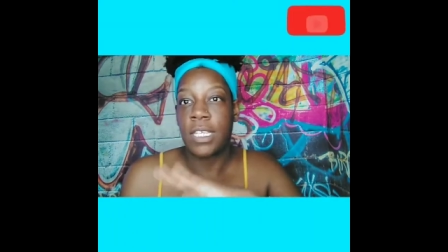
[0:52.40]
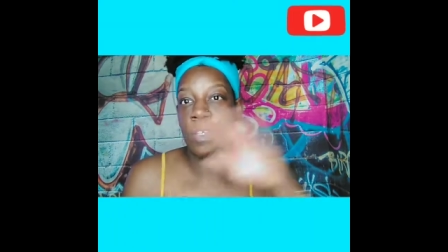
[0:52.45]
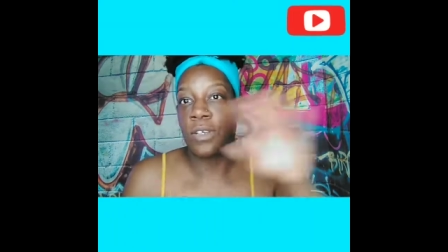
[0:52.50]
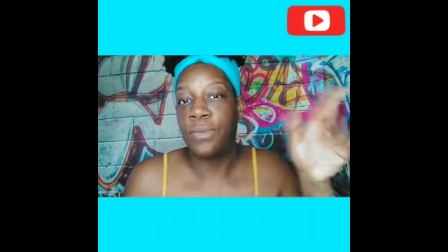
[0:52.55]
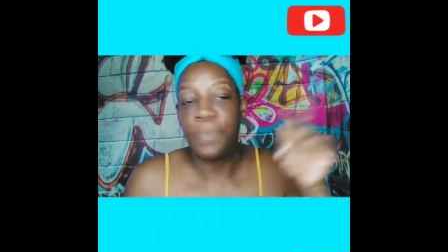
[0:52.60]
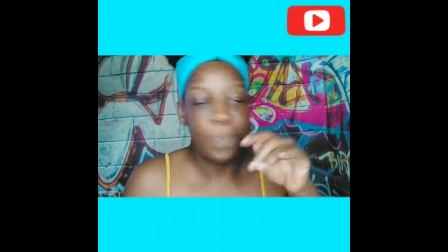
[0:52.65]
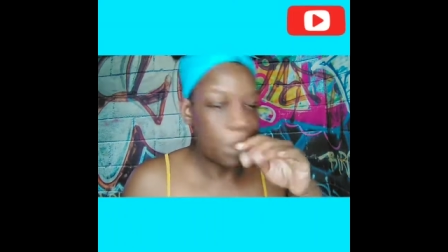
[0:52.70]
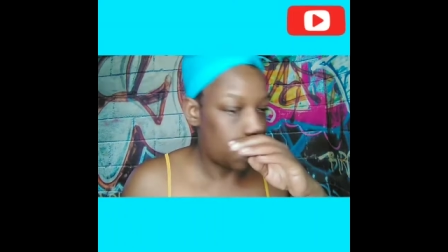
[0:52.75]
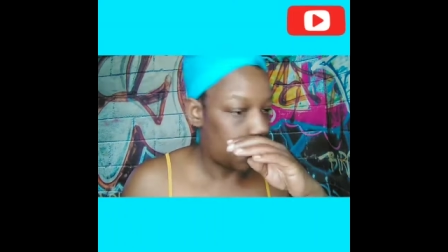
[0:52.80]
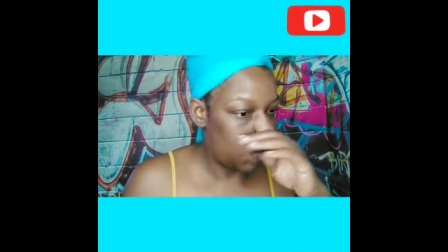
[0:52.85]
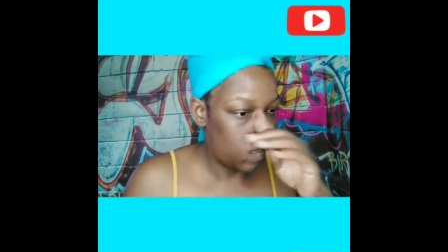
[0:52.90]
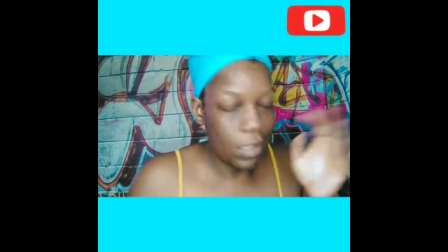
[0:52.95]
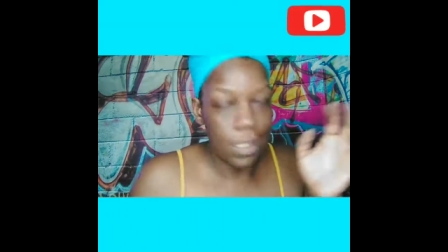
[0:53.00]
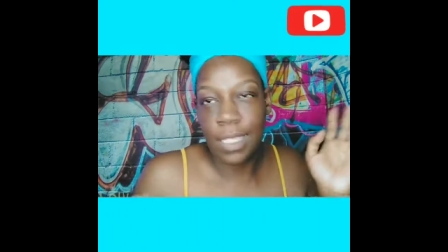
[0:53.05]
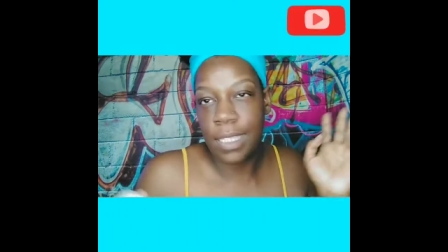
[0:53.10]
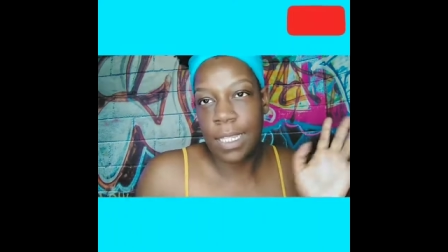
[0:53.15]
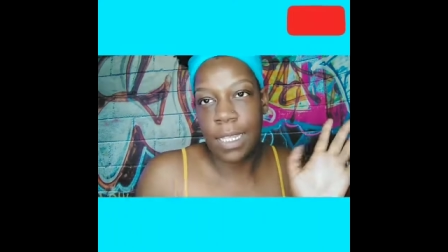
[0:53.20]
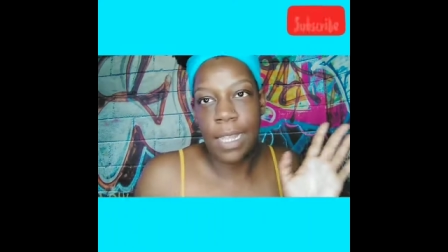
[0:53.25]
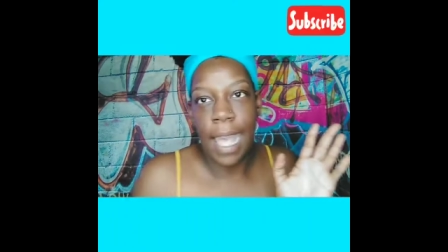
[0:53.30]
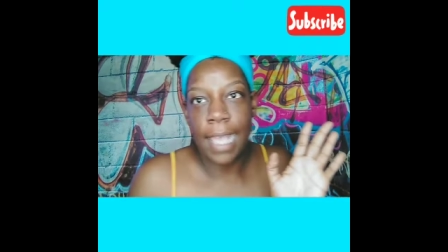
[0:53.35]
So this
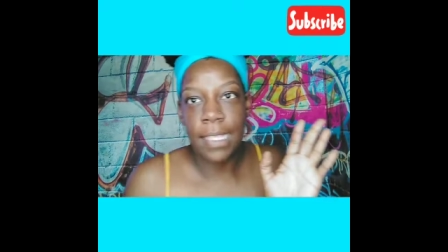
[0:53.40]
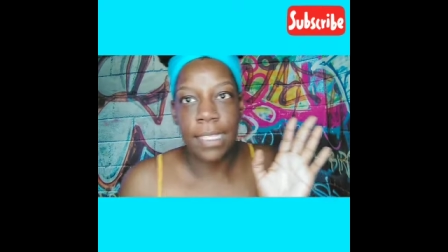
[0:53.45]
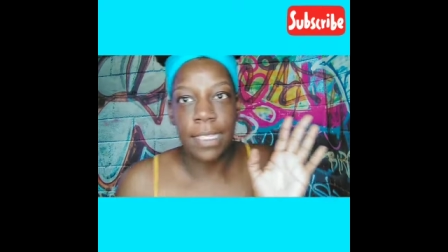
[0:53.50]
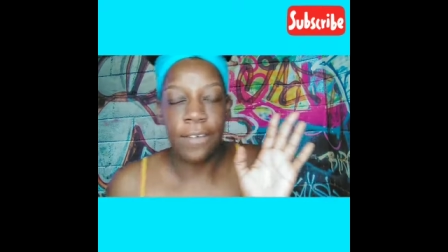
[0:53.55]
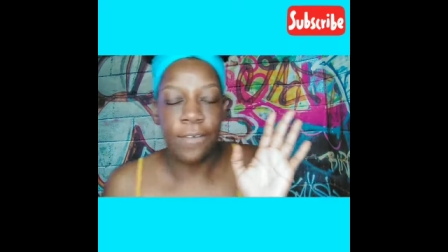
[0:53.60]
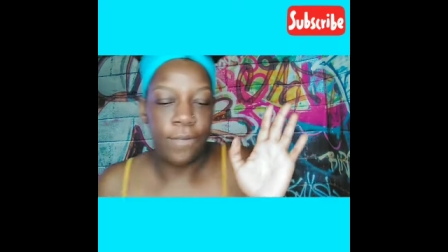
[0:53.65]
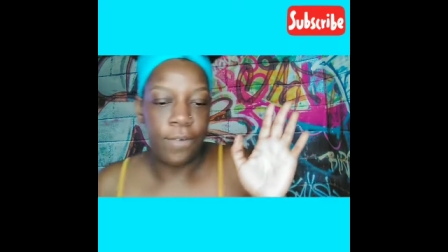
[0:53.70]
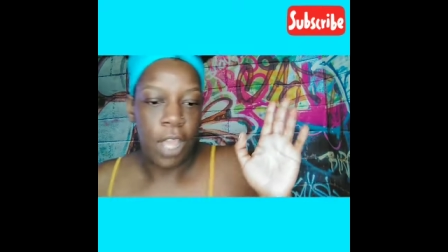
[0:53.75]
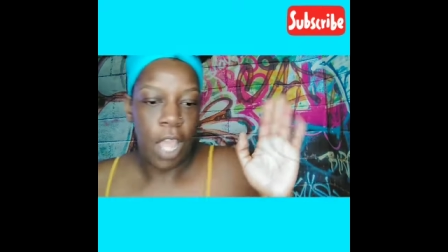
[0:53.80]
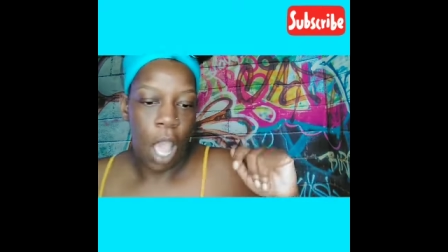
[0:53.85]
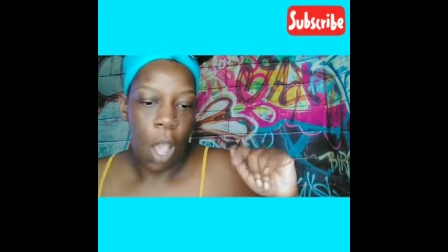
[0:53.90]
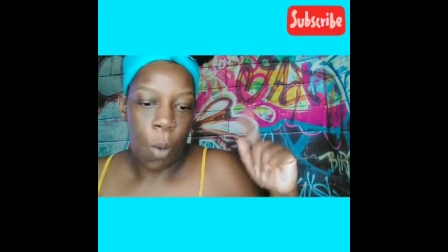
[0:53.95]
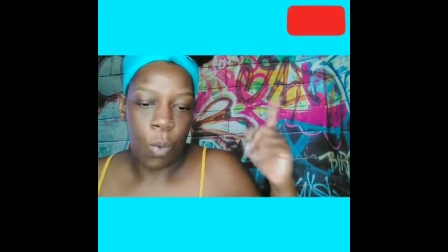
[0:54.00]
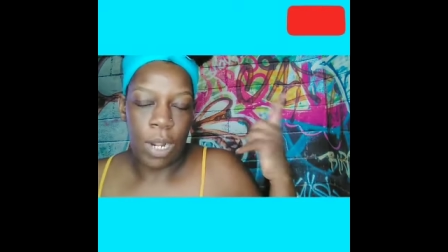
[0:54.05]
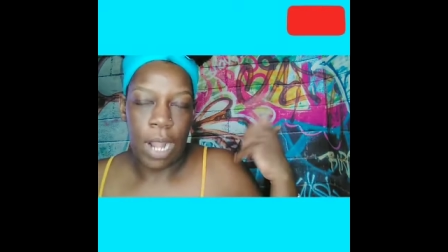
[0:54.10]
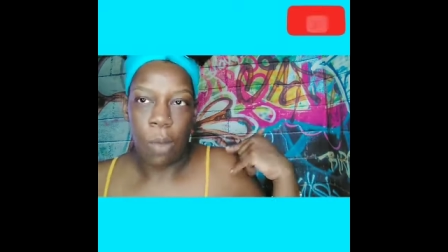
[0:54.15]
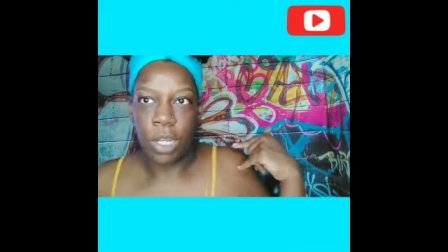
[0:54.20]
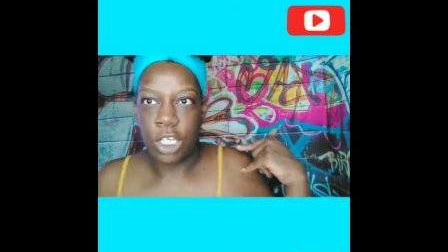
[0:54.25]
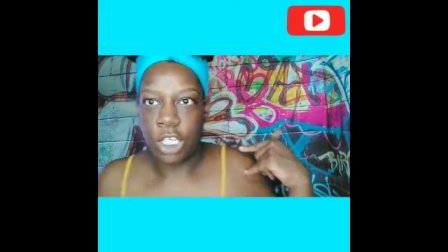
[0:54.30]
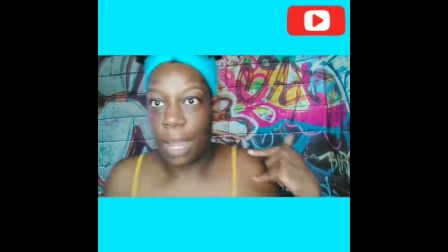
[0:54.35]
is the last of what
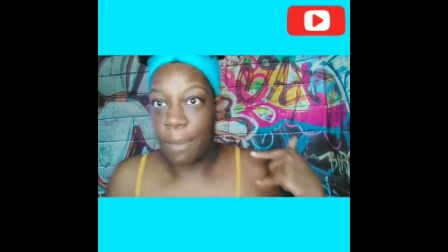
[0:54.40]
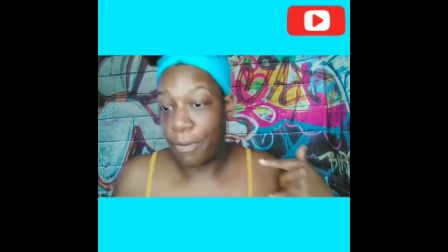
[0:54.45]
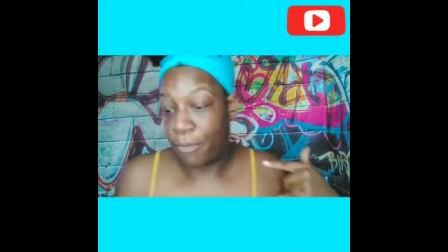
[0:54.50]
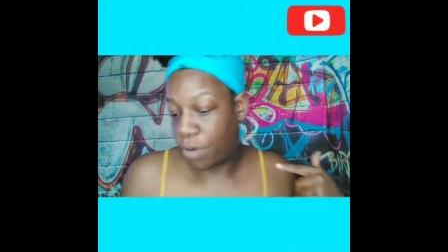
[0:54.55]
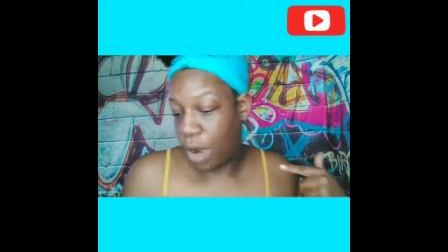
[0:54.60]
I went shopping